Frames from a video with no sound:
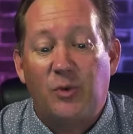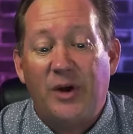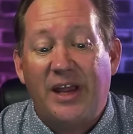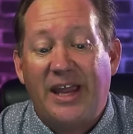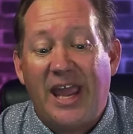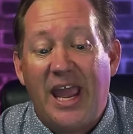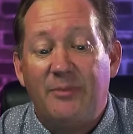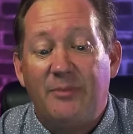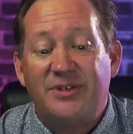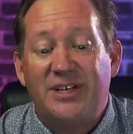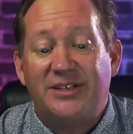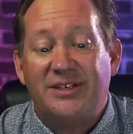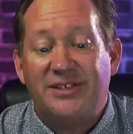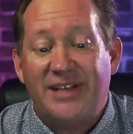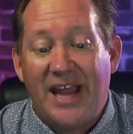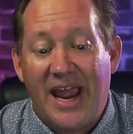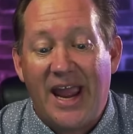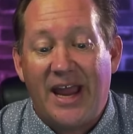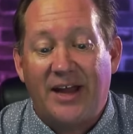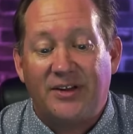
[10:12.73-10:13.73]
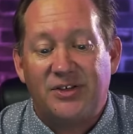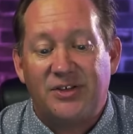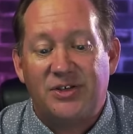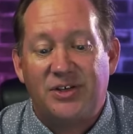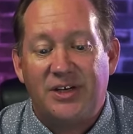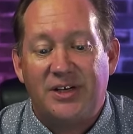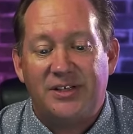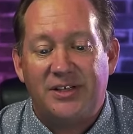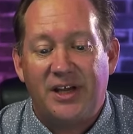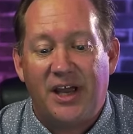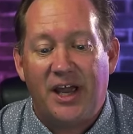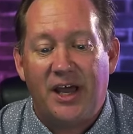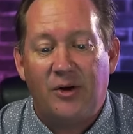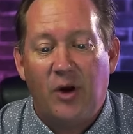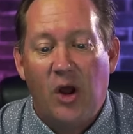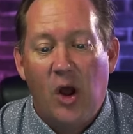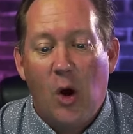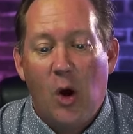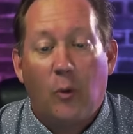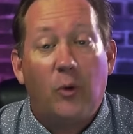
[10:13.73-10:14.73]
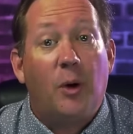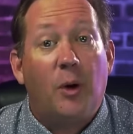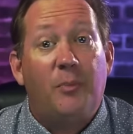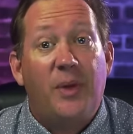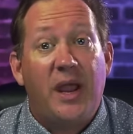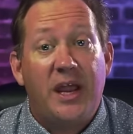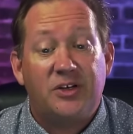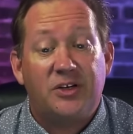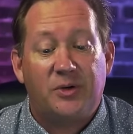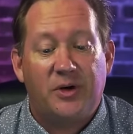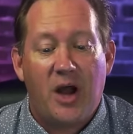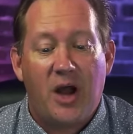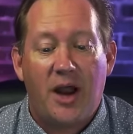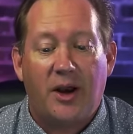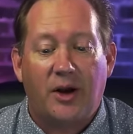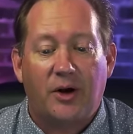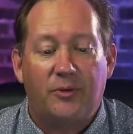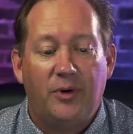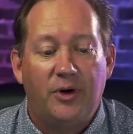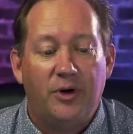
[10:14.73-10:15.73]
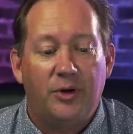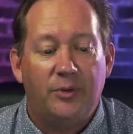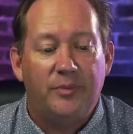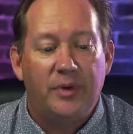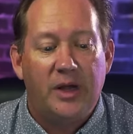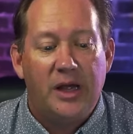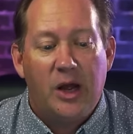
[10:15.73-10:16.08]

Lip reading: We came to dance, she said. We're a patriotic group.